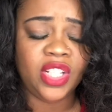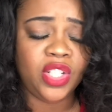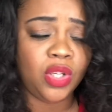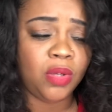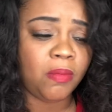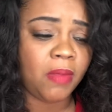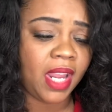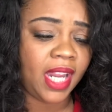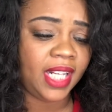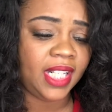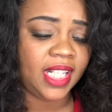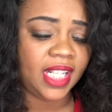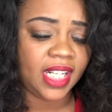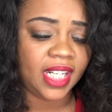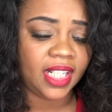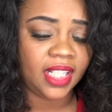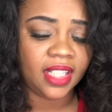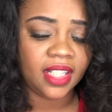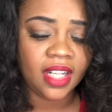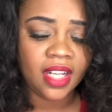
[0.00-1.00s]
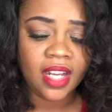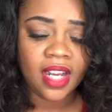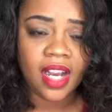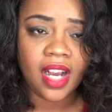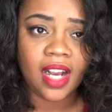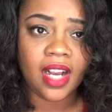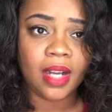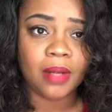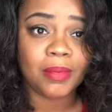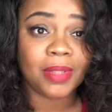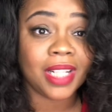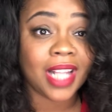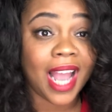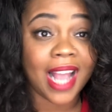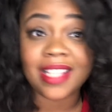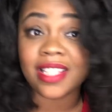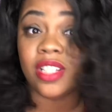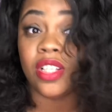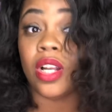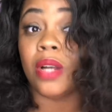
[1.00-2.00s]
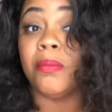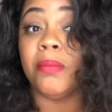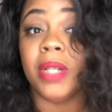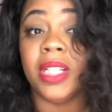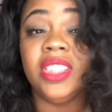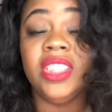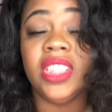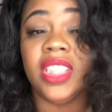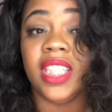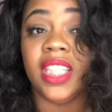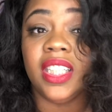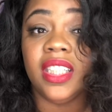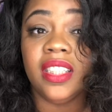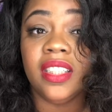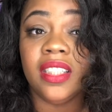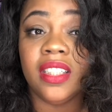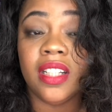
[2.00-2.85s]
You may need classes on budgeting.